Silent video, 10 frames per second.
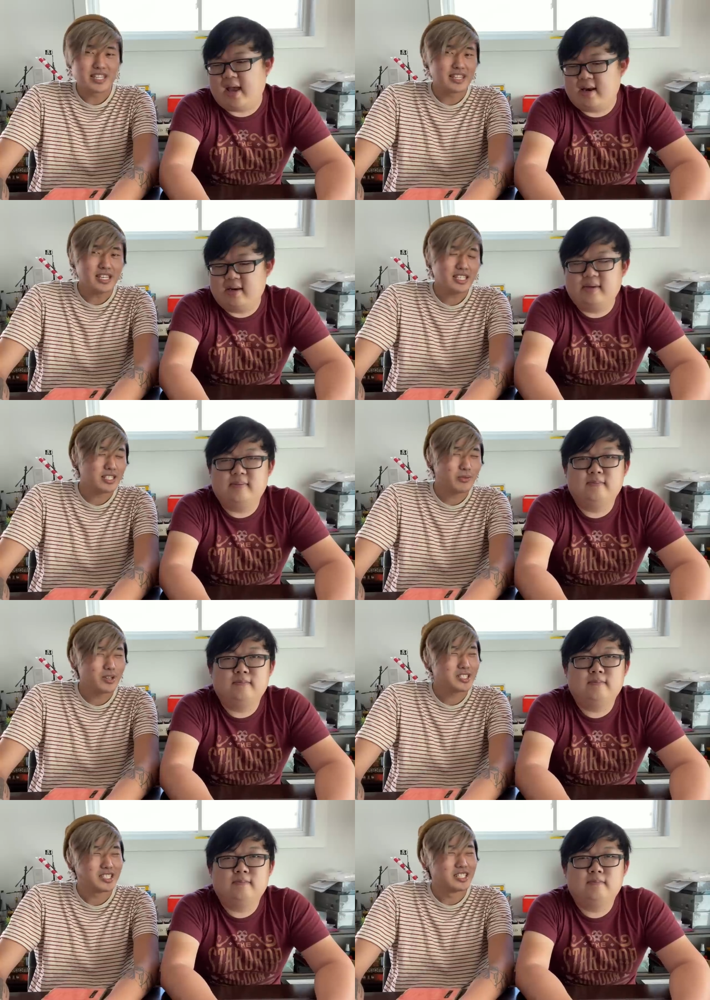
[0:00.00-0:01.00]
Speaker 1: the thing is, that
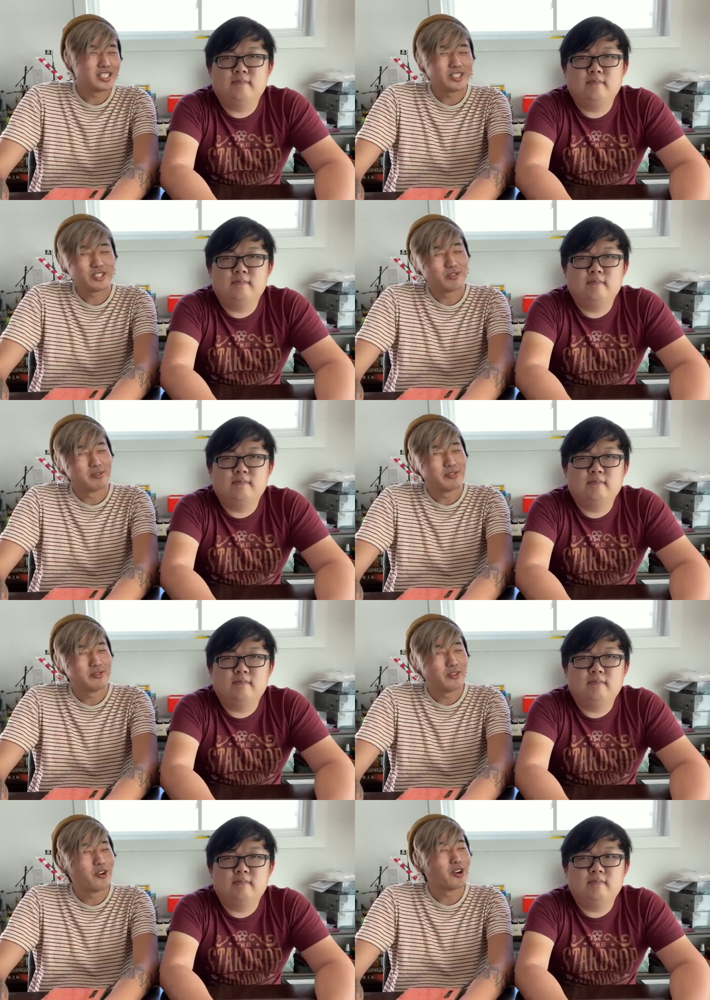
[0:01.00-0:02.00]
wasn't an issue
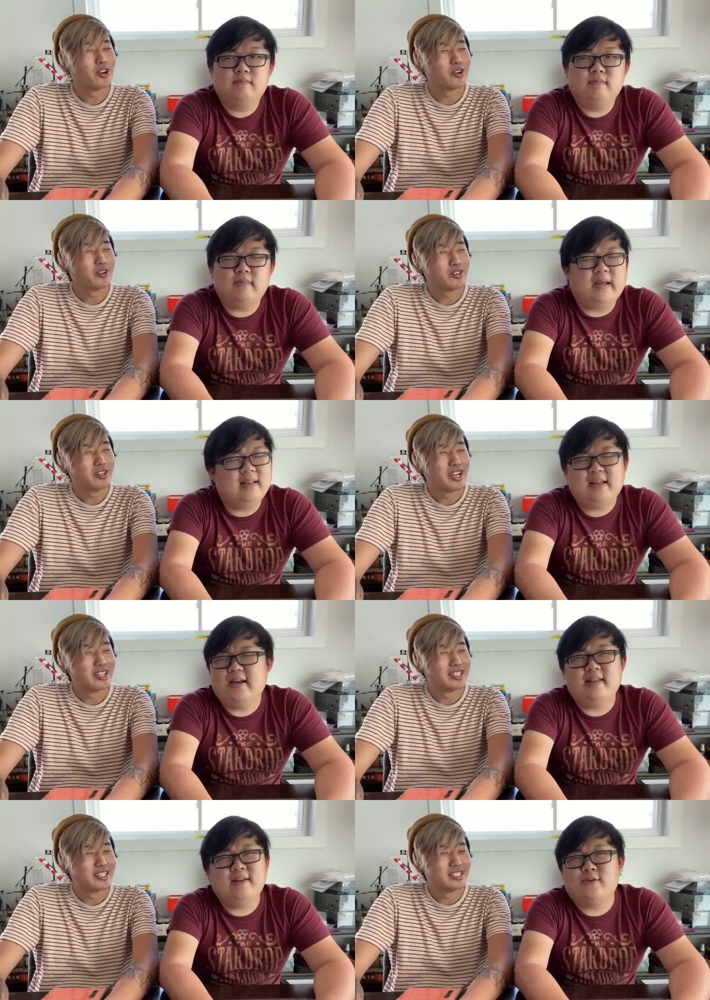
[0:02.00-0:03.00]
before. Then I
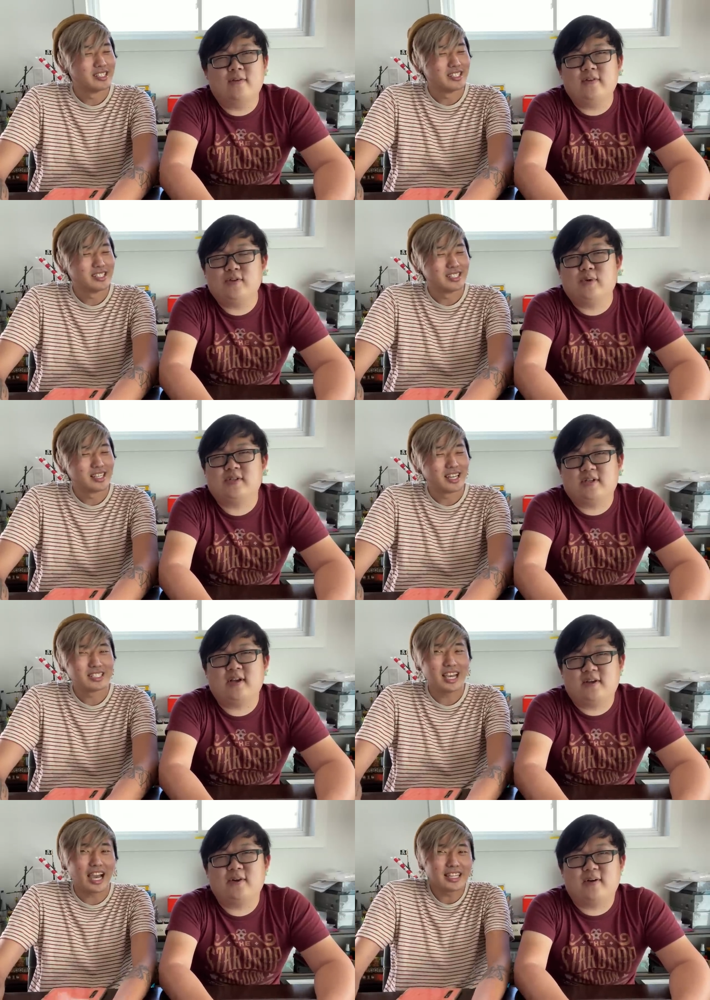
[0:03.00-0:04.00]
think Sophie just wants to kick.
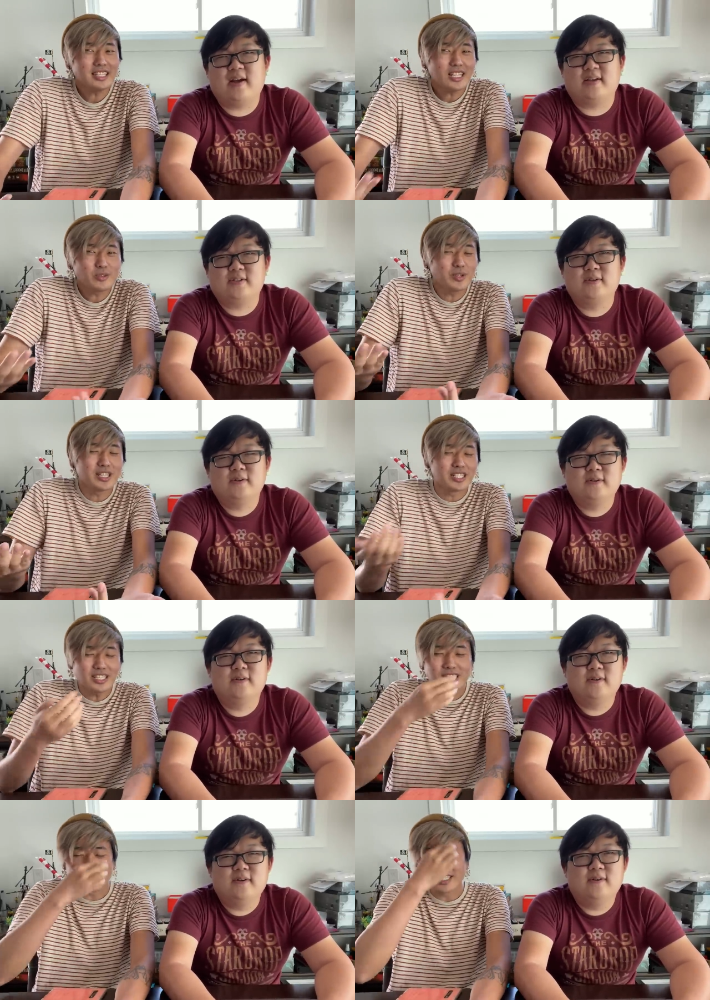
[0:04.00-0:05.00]
Yeah, I think ass. that's what it
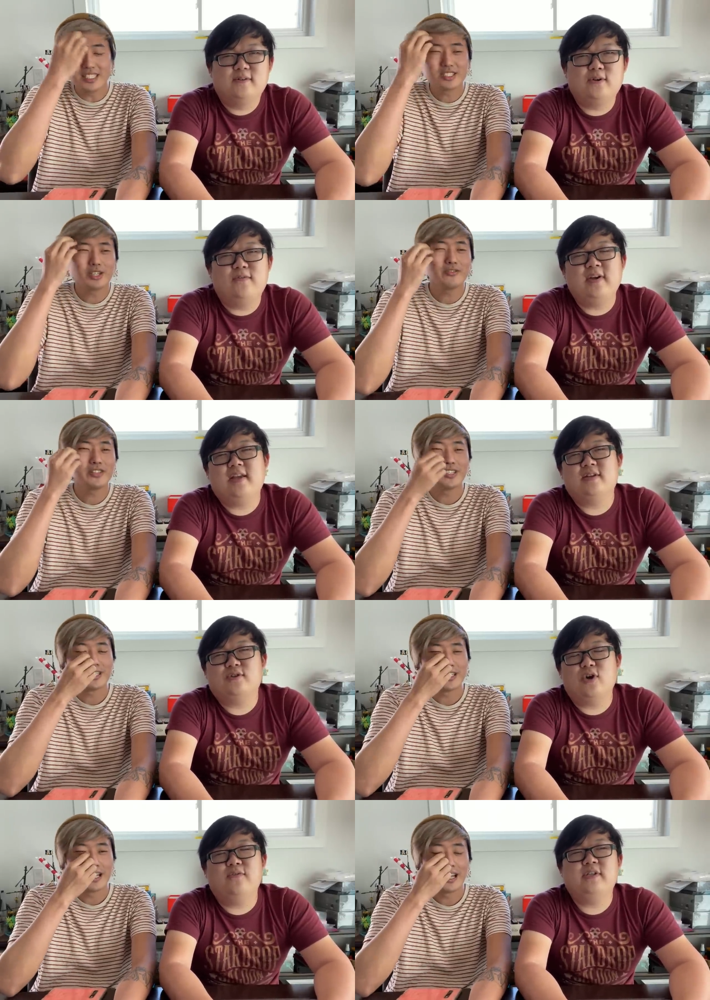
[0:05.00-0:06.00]
is. I think Sophie Sophie, can,
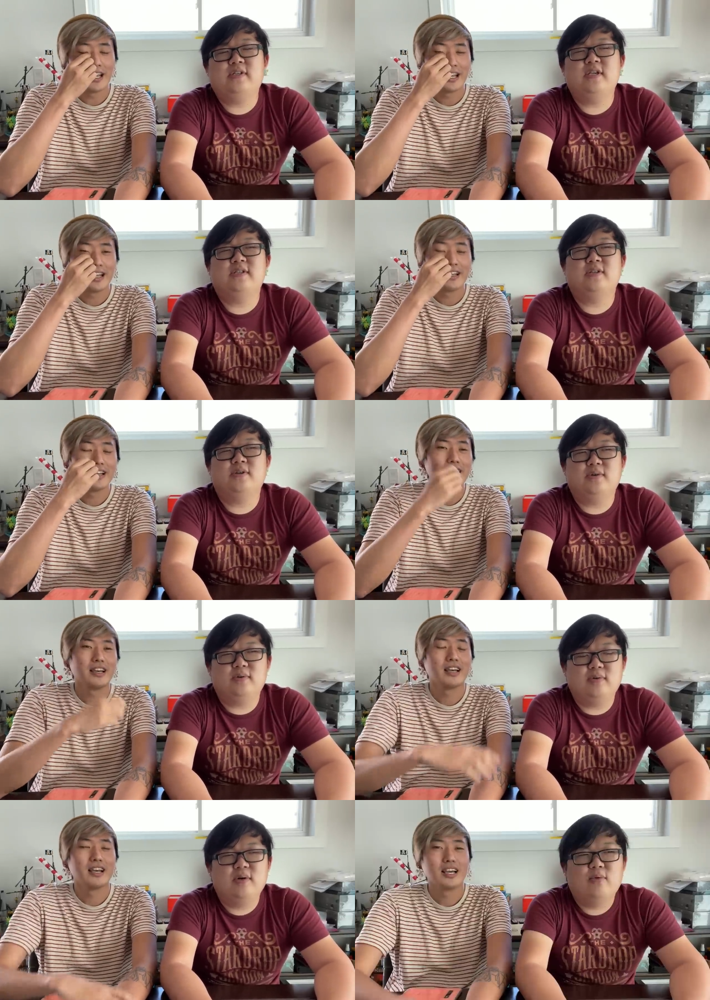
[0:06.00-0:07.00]
Speaker 2: Sophie, sees in
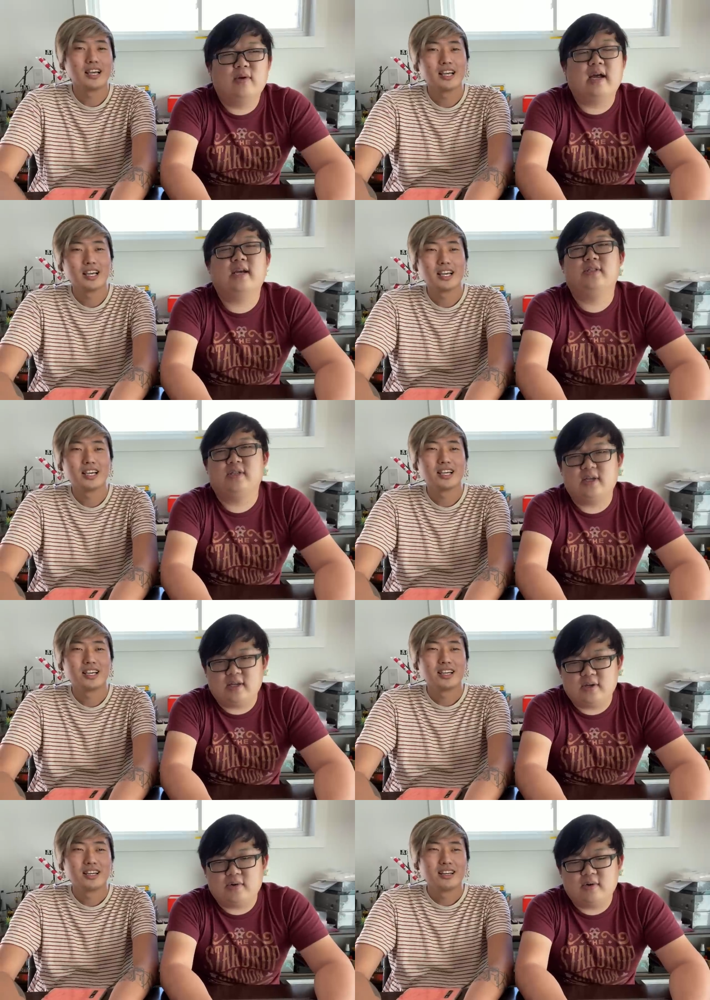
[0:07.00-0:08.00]
you what I see in
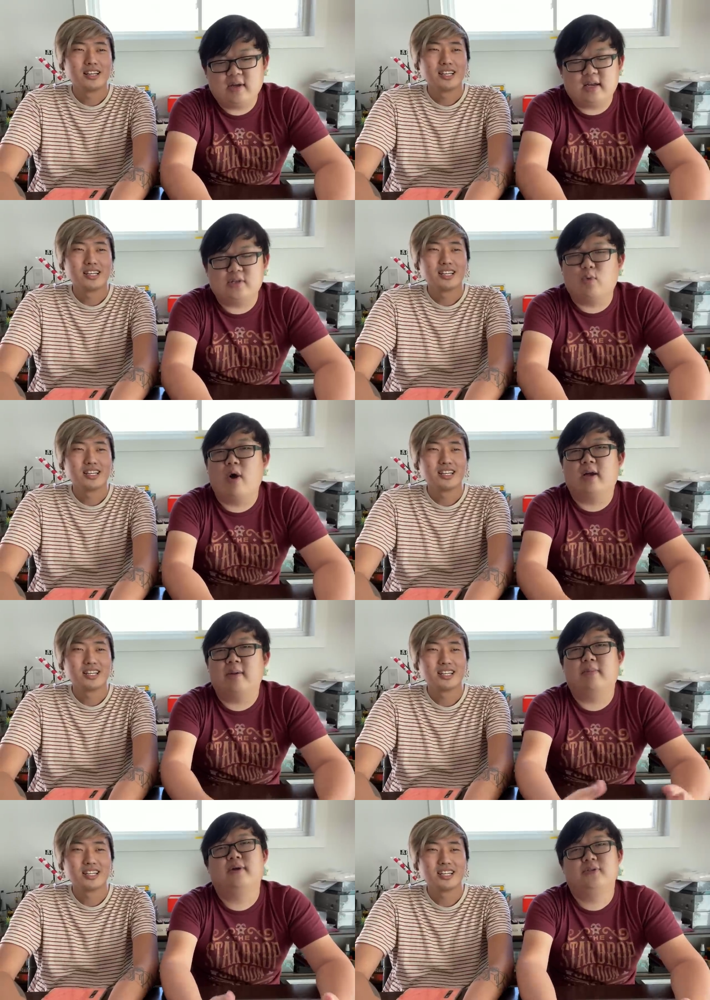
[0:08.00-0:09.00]
you, and it's a walking
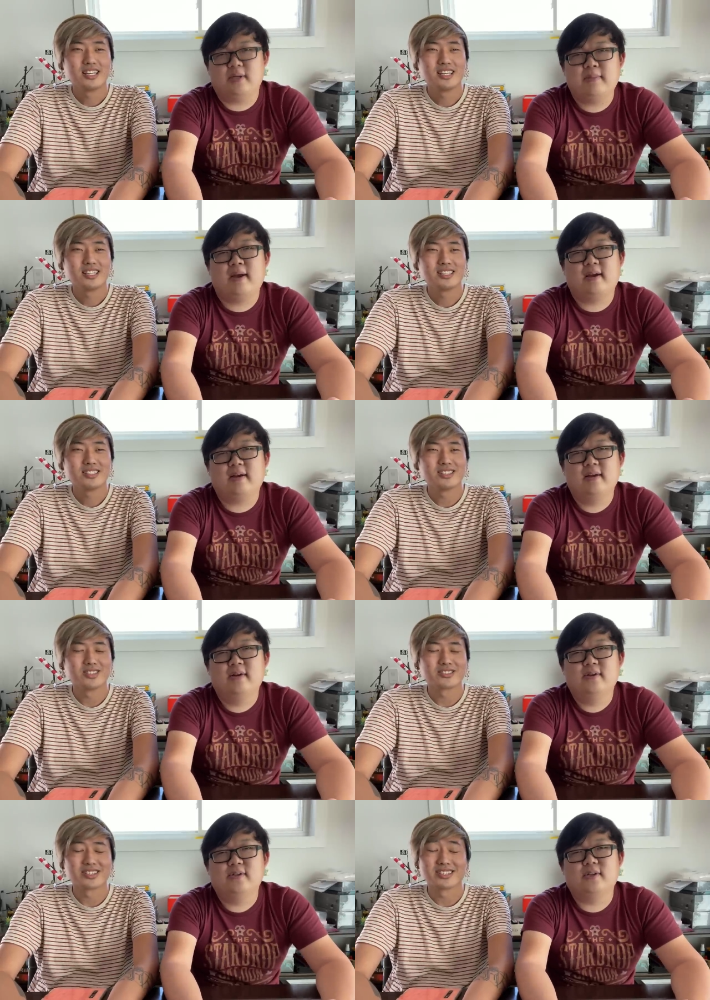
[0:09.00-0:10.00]
punching bag. Oh.
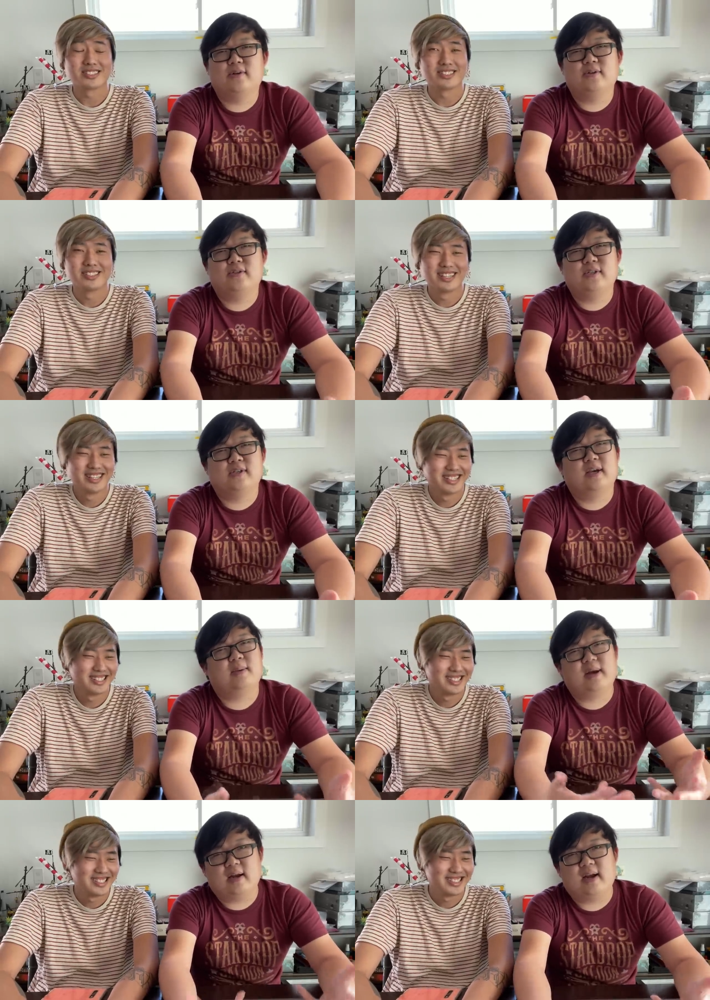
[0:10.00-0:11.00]
God. So she's like, I
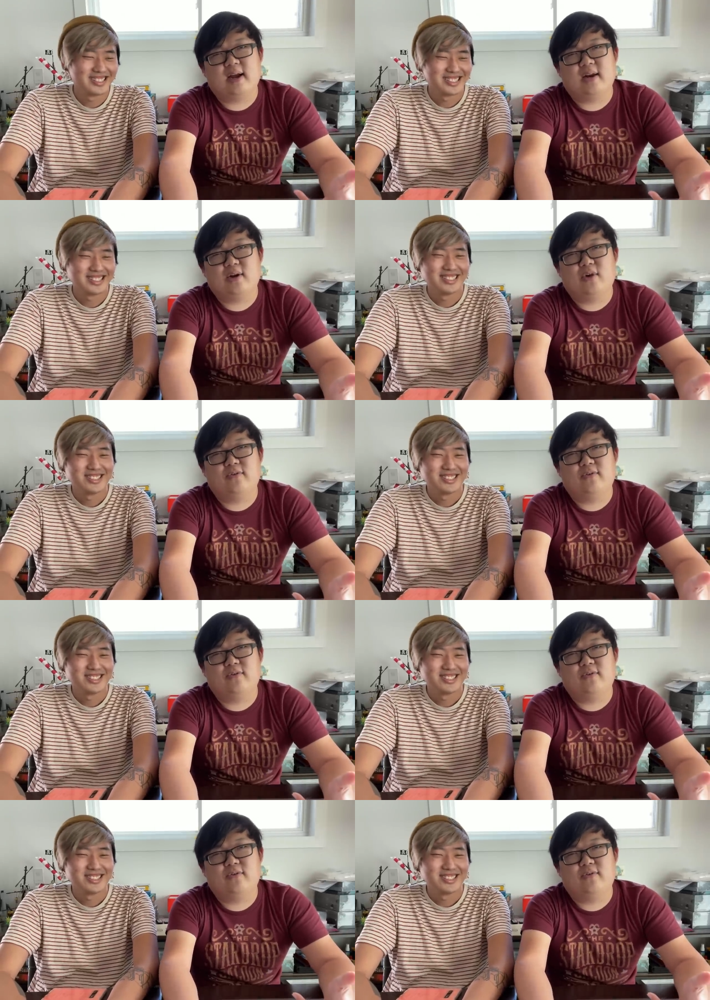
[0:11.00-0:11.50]
gotta, I gotta go